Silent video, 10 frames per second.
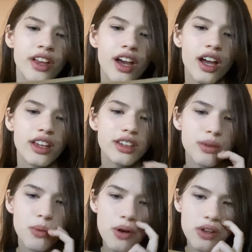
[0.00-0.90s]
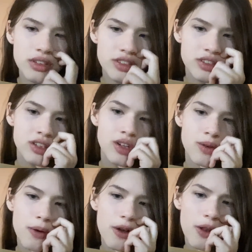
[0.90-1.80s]
And the word
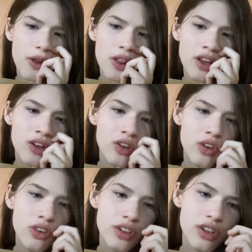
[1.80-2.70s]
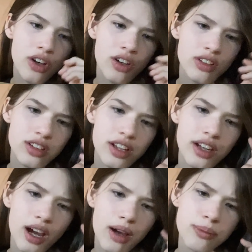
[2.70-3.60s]
Snowball, all the dogs let
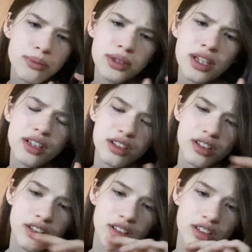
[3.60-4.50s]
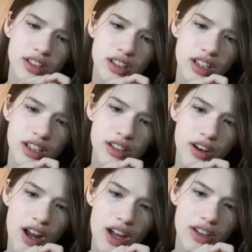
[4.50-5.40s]
out blood-curdling
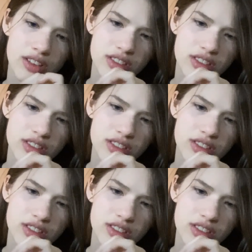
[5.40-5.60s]
growls